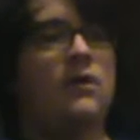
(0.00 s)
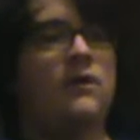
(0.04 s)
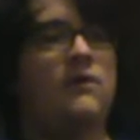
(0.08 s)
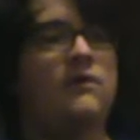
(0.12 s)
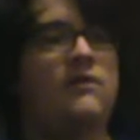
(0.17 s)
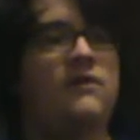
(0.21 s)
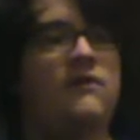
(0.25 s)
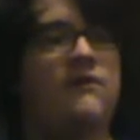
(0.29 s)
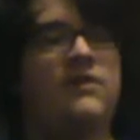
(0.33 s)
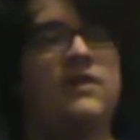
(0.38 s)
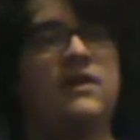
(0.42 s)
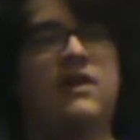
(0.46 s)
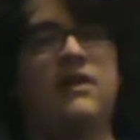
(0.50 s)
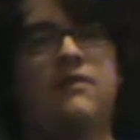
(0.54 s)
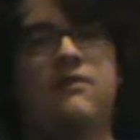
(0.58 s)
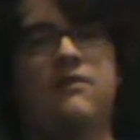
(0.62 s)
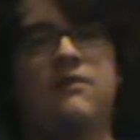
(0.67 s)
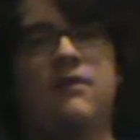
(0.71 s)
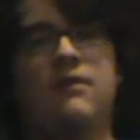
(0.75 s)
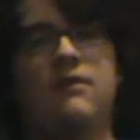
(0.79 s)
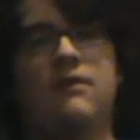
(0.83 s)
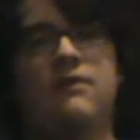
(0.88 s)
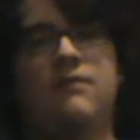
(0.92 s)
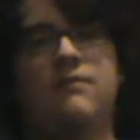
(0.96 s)

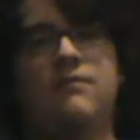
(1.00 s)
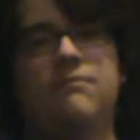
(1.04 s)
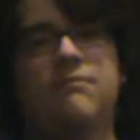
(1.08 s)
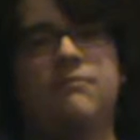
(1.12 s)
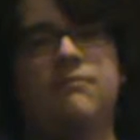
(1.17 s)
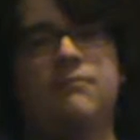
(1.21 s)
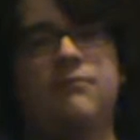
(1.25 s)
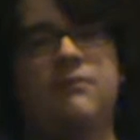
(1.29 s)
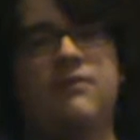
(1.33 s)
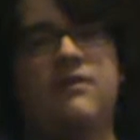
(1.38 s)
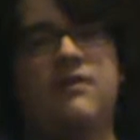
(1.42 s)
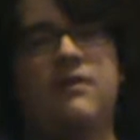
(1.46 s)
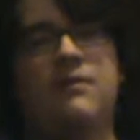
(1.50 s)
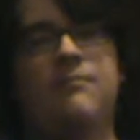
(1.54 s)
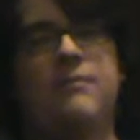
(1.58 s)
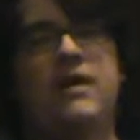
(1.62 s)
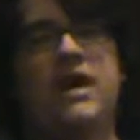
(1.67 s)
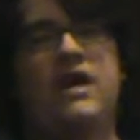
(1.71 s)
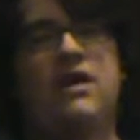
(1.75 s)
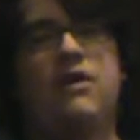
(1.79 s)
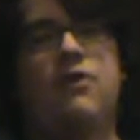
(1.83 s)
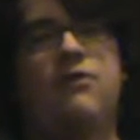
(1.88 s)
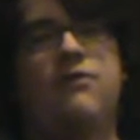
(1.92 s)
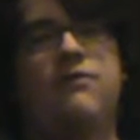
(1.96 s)
Sid
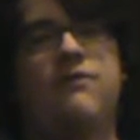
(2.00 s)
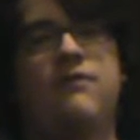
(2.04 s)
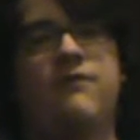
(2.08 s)
Meier's